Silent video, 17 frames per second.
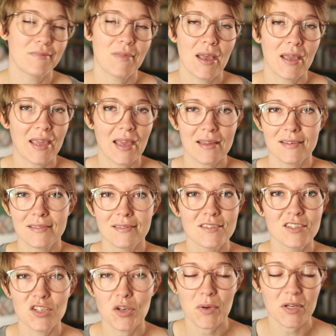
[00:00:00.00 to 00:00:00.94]

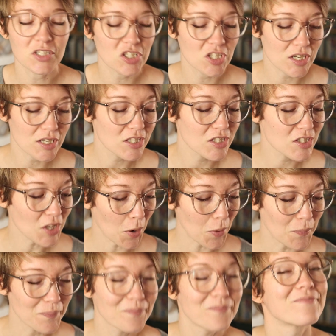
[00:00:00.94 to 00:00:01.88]
Again, so itchy.
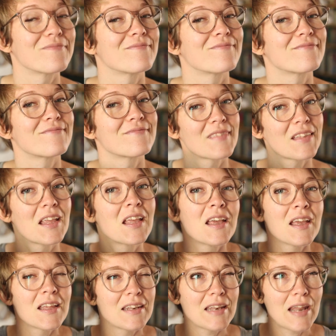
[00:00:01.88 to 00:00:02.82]
So
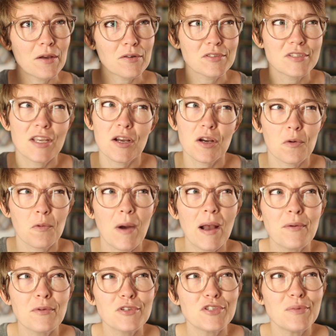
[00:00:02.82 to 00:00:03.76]
now, Sarah,
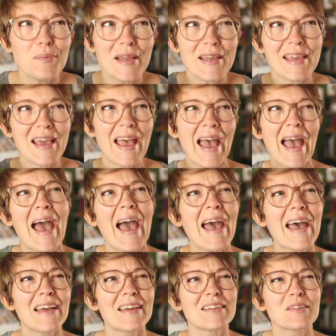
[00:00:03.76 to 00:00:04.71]
why would you make a
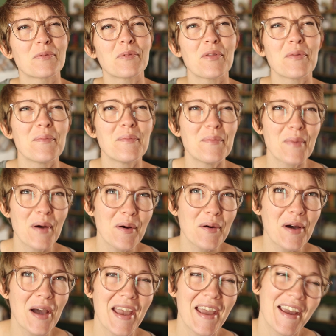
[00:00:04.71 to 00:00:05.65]
hat with
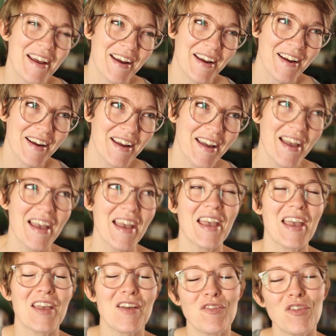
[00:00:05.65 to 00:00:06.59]
mohair
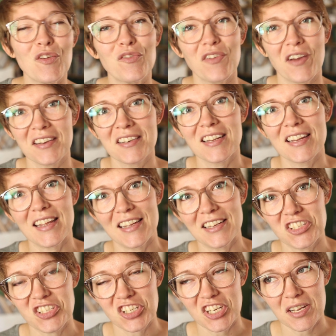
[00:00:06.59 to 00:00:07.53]
if you find it
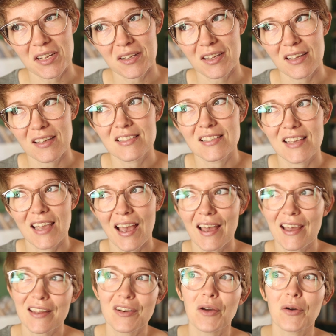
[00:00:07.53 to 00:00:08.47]
itchy? Because
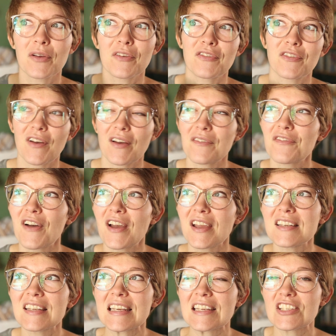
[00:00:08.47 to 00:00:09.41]
yeah, I know if I
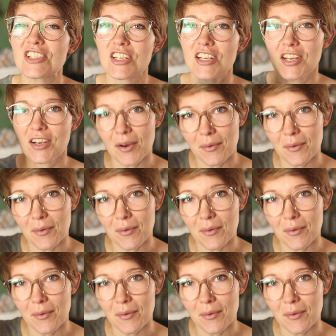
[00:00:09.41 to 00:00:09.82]
find it itchy here,